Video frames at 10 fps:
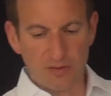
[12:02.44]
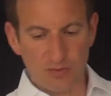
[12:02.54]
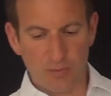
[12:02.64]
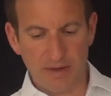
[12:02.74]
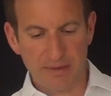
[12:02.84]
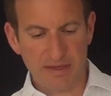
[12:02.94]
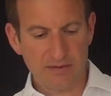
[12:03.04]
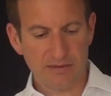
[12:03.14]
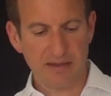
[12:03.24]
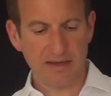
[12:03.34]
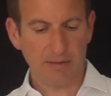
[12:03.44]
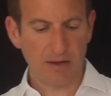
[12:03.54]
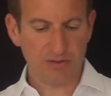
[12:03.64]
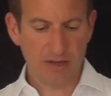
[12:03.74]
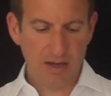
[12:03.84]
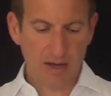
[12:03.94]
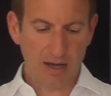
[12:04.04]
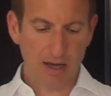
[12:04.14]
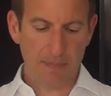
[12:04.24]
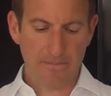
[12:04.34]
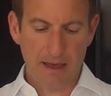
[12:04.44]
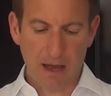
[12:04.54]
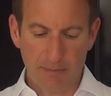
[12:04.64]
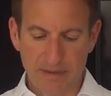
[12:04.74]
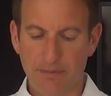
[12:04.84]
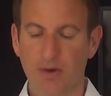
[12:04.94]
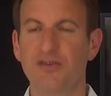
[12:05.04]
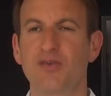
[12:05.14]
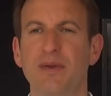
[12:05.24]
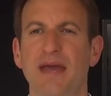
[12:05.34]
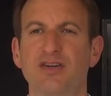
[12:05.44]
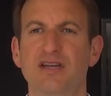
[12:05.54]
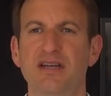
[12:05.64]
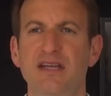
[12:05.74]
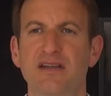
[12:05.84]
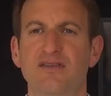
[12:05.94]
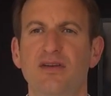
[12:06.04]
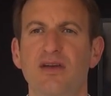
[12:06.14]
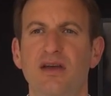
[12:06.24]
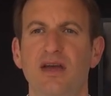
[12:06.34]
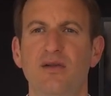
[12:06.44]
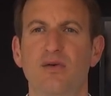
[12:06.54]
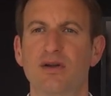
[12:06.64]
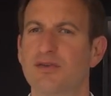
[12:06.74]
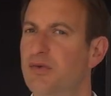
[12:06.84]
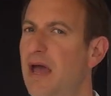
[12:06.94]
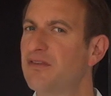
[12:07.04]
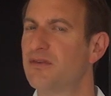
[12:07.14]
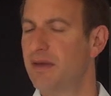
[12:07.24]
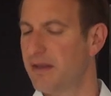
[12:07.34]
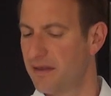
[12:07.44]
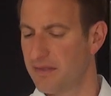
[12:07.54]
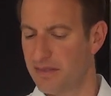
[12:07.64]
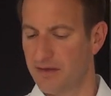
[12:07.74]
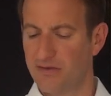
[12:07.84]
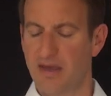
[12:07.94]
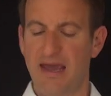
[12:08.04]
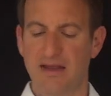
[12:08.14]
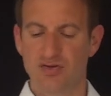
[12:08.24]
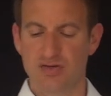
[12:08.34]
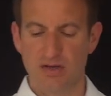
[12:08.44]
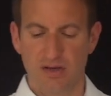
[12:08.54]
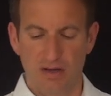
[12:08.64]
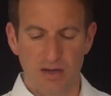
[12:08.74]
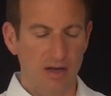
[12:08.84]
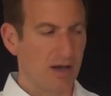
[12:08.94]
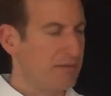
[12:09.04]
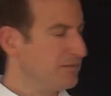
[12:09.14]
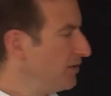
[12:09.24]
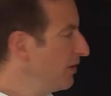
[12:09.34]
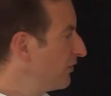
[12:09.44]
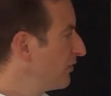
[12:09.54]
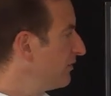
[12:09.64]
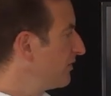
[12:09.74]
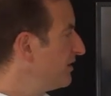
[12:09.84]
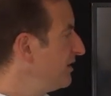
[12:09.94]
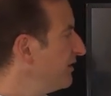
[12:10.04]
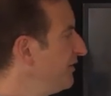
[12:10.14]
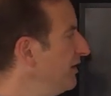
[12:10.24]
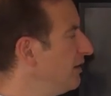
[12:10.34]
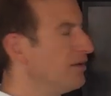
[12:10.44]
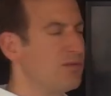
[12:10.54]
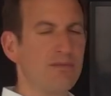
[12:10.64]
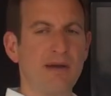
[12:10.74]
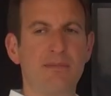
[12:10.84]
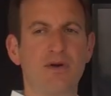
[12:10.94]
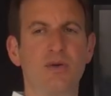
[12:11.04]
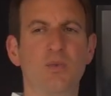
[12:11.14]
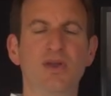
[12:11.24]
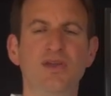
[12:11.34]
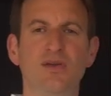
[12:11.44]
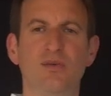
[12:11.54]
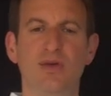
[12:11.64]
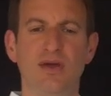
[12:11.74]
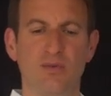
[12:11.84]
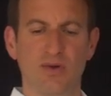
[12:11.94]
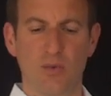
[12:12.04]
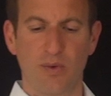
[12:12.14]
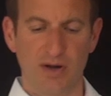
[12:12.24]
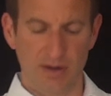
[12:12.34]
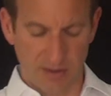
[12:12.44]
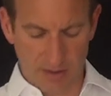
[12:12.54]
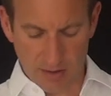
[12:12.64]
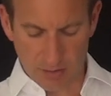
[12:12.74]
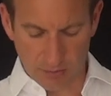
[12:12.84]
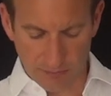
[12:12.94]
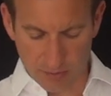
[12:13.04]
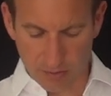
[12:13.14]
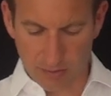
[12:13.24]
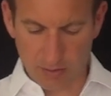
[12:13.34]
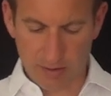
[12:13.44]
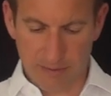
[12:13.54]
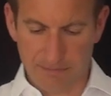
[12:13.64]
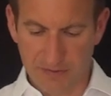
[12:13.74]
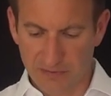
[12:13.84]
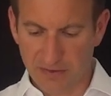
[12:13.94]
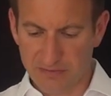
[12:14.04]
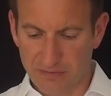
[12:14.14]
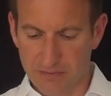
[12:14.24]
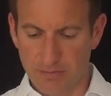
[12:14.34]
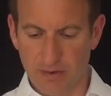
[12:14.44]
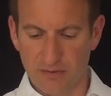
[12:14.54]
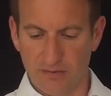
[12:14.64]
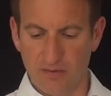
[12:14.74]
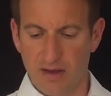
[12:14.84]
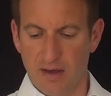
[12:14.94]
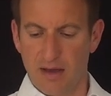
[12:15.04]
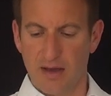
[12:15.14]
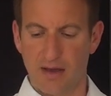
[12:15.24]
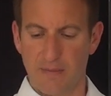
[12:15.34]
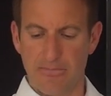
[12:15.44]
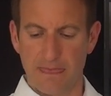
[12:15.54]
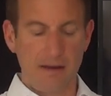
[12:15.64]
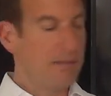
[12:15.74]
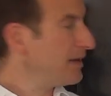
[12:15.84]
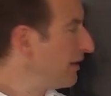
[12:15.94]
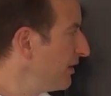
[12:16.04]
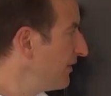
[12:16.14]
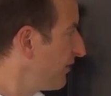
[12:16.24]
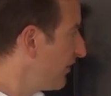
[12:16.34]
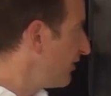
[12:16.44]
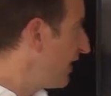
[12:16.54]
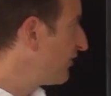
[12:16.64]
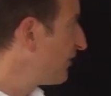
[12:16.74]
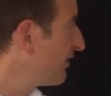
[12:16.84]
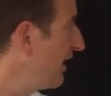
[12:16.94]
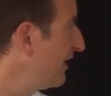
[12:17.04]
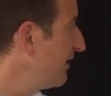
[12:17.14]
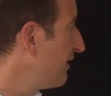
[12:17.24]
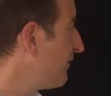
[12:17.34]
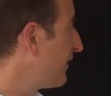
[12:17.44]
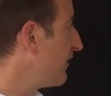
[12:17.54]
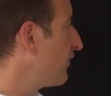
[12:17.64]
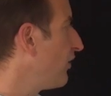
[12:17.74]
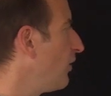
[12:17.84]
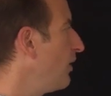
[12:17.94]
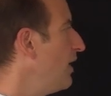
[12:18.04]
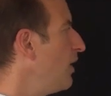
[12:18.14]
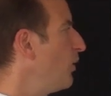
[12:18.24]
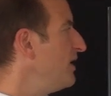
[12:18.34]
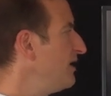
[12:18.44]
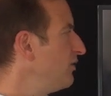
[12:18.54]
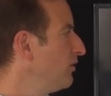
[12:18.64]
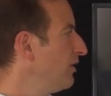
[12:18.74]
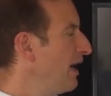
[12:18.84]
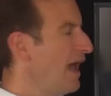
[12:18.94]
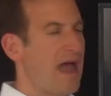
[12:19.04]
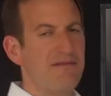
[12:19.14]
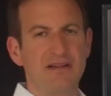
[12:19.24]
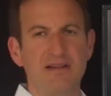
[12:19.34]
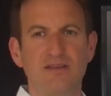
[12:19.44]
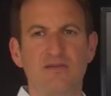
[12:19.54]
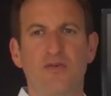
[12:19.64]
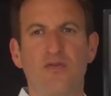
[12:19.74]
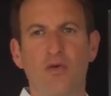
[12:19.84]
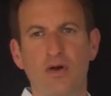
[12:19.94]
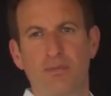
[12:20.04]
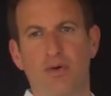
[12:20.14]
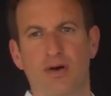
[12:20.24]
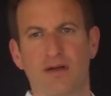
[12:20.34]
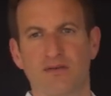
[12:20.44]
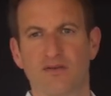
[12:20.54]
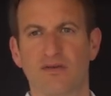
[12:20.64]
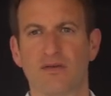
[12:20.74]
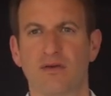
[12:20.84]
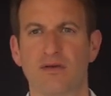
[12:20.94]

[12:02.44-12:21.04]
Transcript: So we may need to think about how many points do we actually need in order to estimate this H. So for the DLT, remember, we required overall six different points. But now here the situation is slightly different. So we need to have at least four points